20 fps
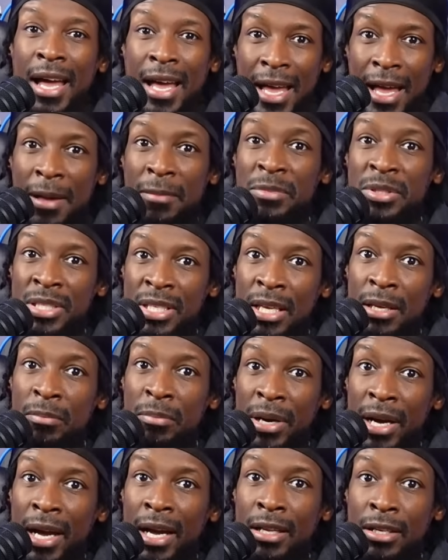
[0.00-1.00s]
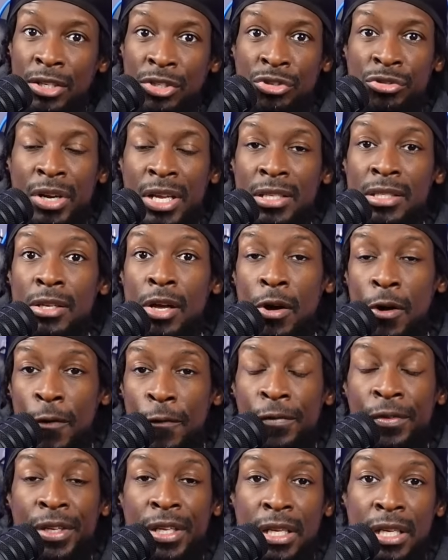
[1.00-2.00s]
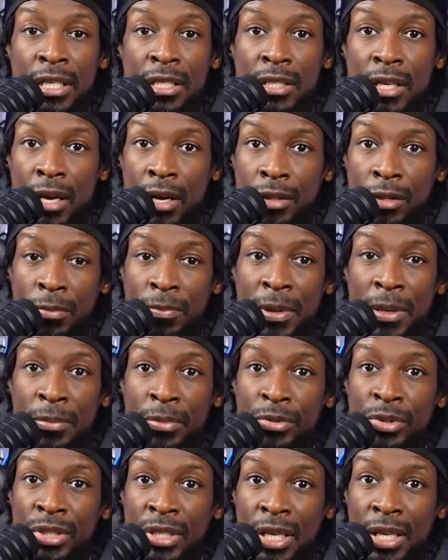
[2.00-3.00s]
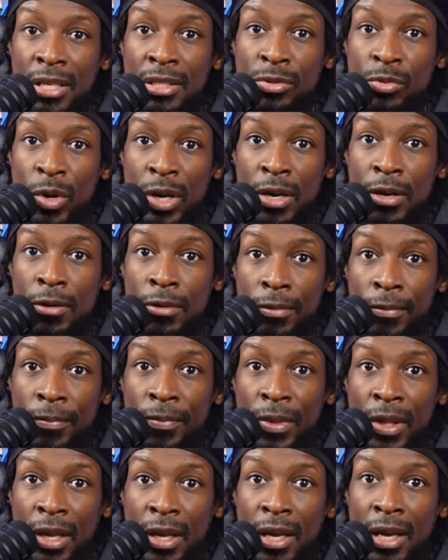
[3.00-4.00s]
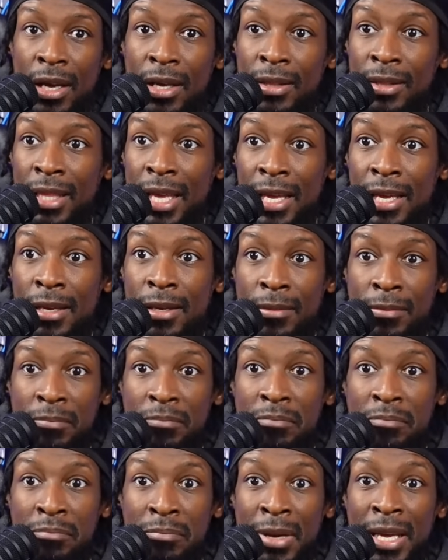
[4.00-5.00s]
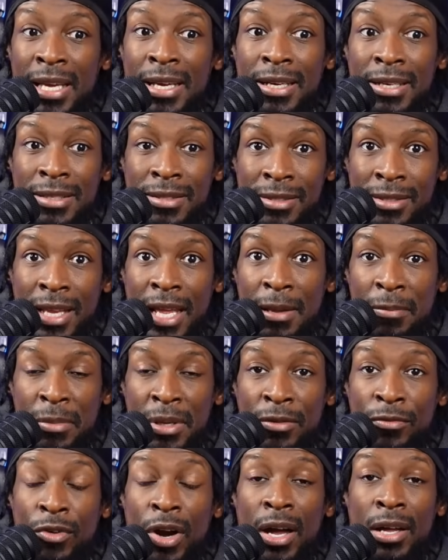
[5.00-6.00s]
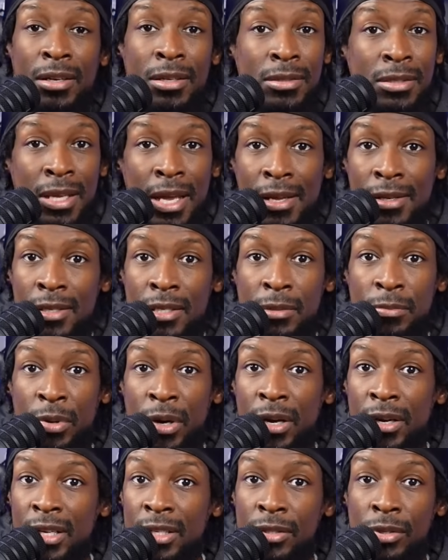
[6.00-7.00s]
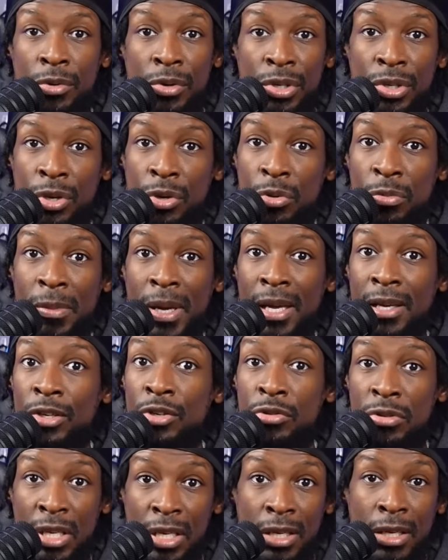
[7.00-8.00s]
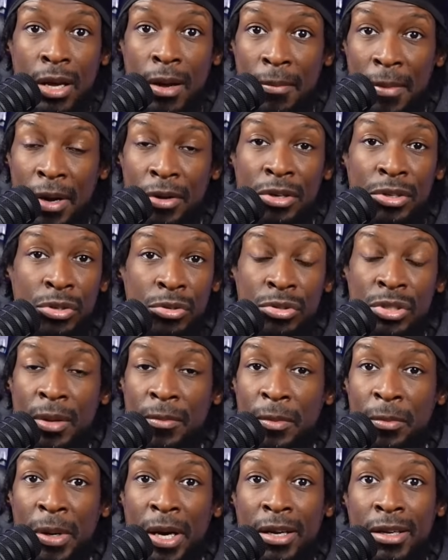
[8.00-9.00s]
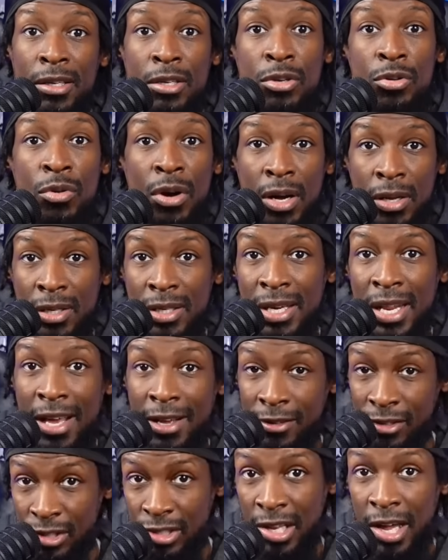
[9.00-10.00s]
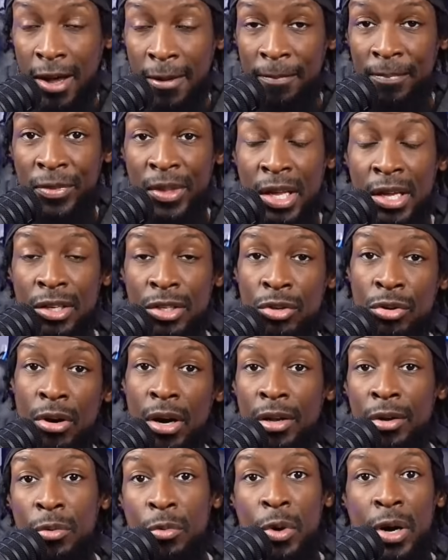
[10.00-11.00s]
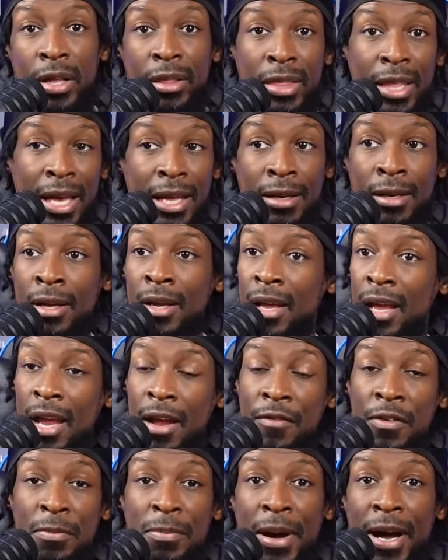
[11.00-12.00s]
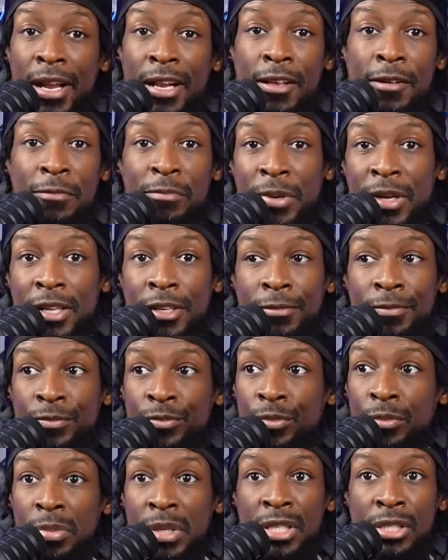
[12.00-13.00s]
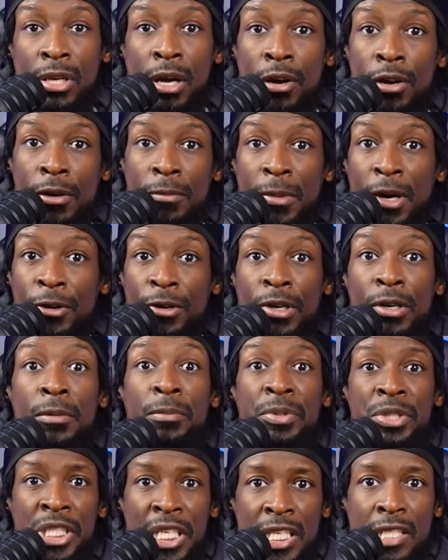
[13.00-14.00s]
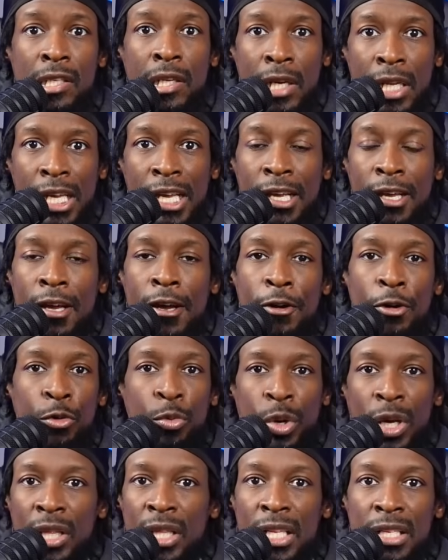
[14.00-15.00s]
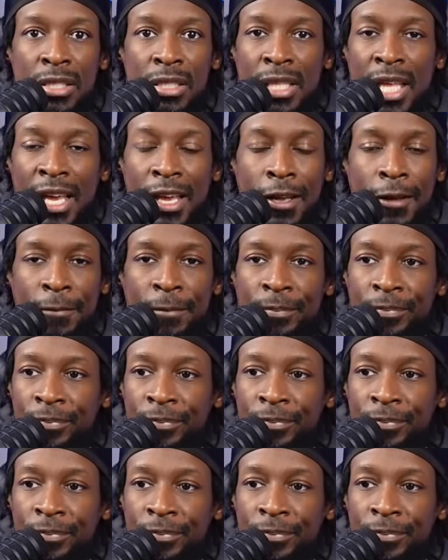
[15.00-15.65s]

I'm seeing behind the tricks. Hopefully, these other people see as well. And they make a statement. Ron DeSantis, bro, it's on you, man. You need to come out and do something about it. You are next up. You are the one that everybody been been talking about could potentially win this thing.